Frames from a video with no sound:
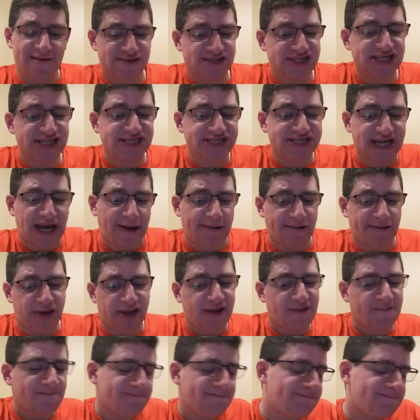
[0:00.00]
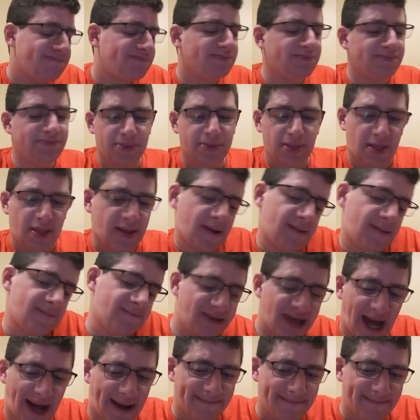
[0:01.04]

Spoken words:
Yeah, and you don't